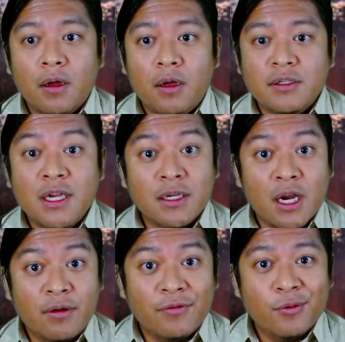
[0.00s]
Take
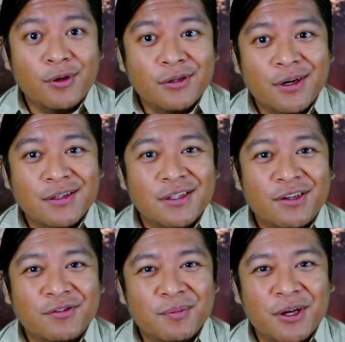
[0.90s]
care, everyone. Great to hear
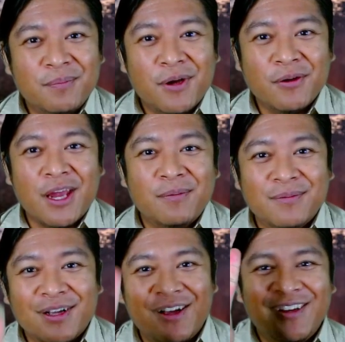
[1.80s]
from you. Okay,
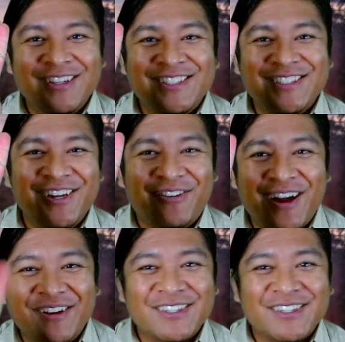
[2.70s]
I'll see you around.